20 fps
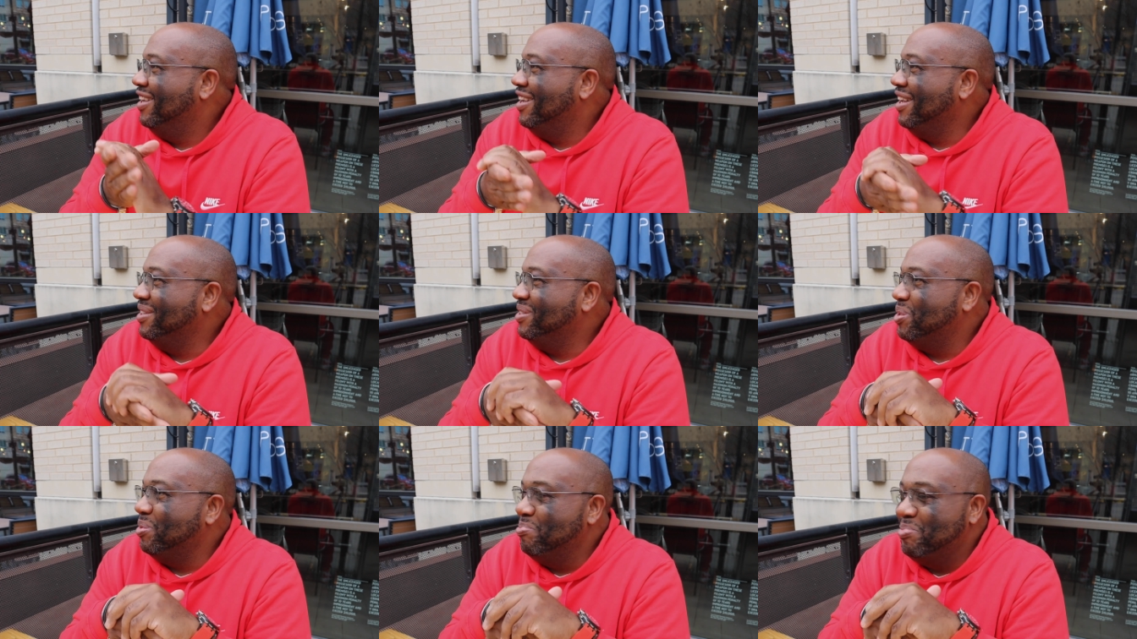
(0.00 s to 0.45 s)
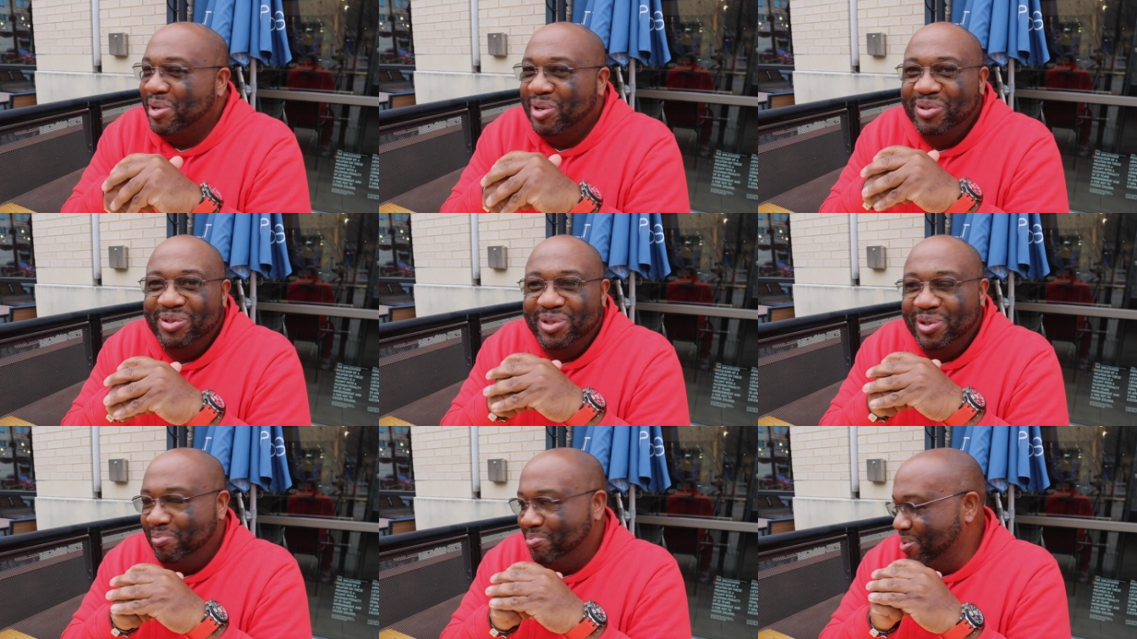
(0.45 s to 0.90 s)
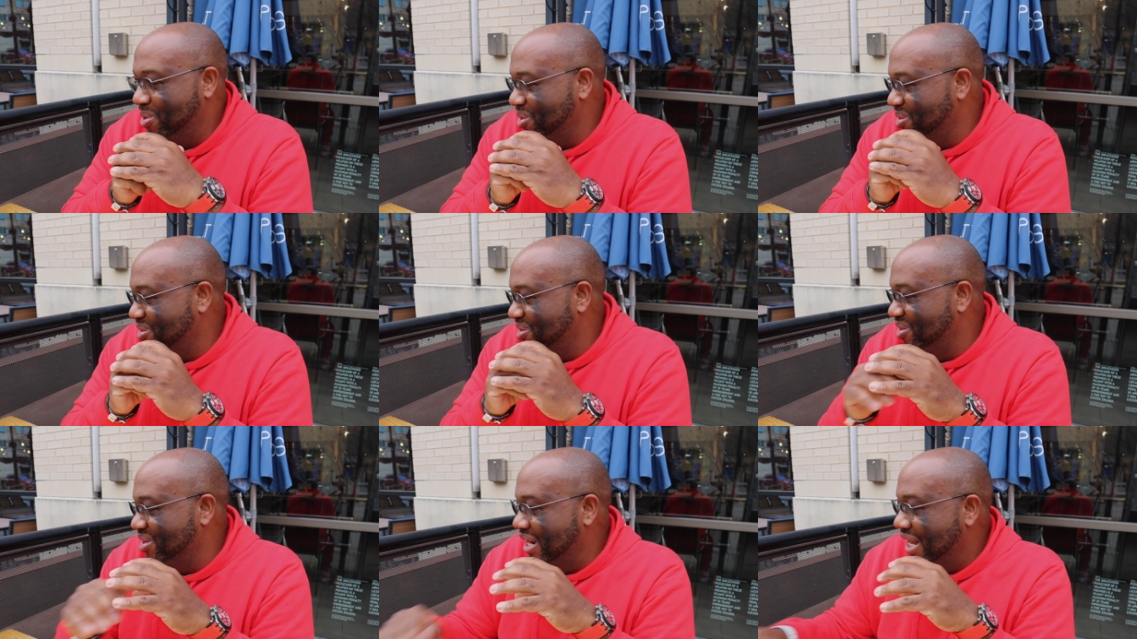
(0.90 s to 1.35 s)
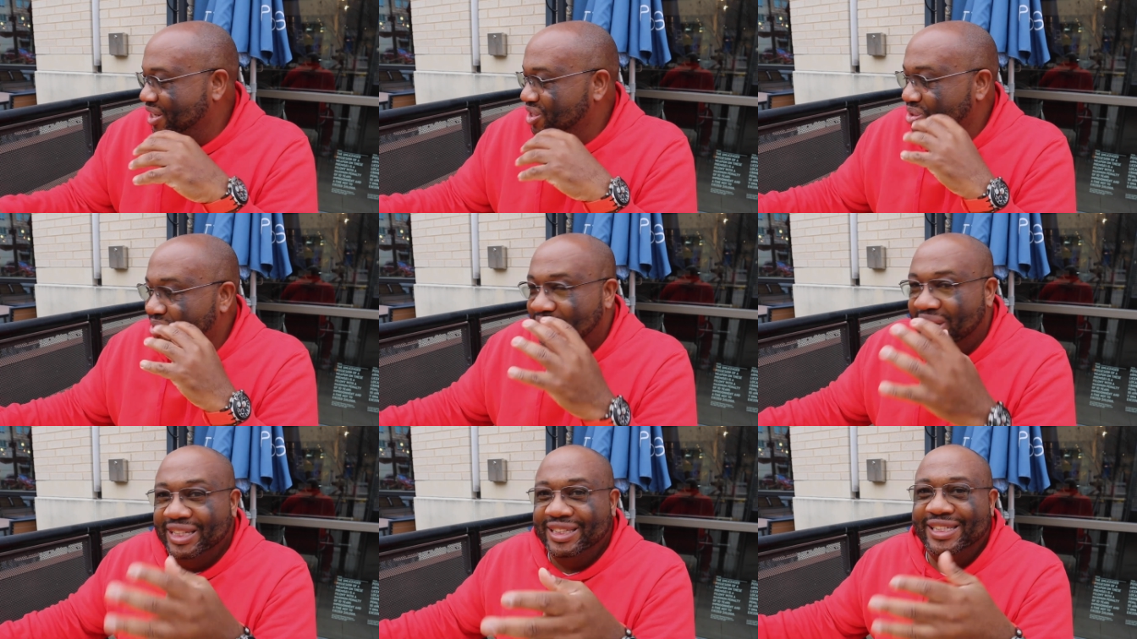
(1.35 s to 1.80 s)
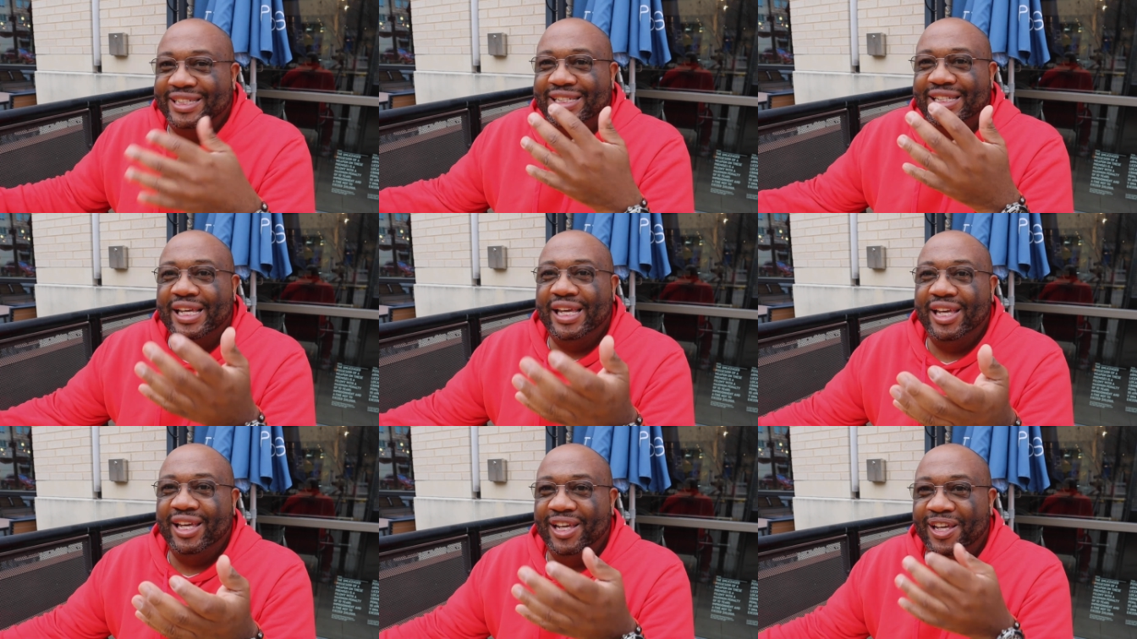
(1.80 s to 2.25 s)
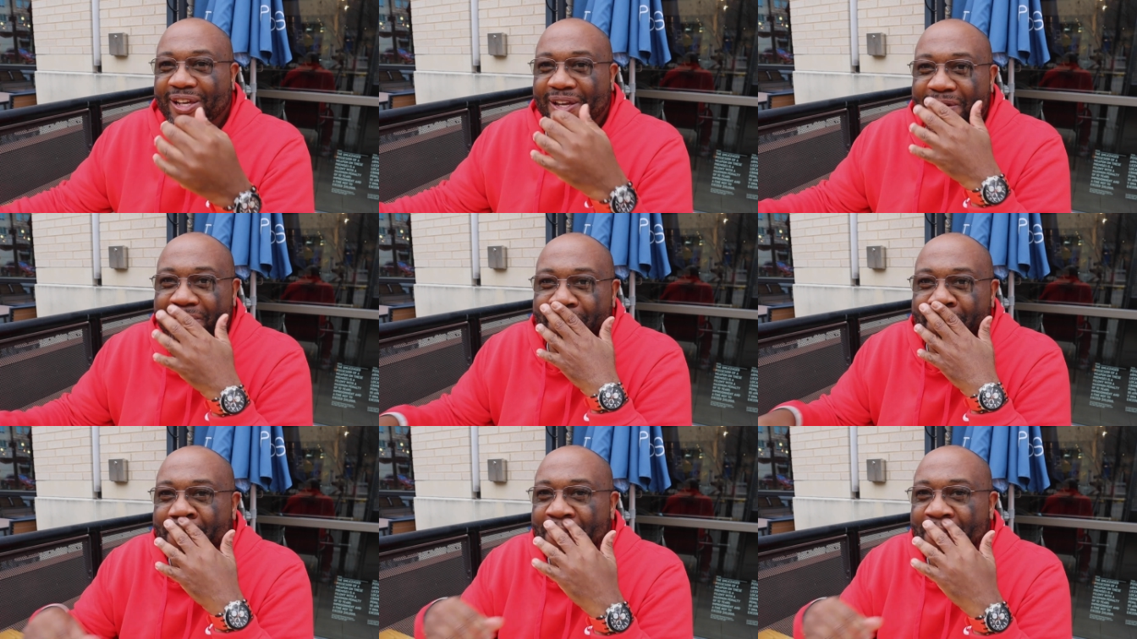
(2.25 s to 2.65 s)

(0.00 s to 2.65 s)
got to build your burger and you could see,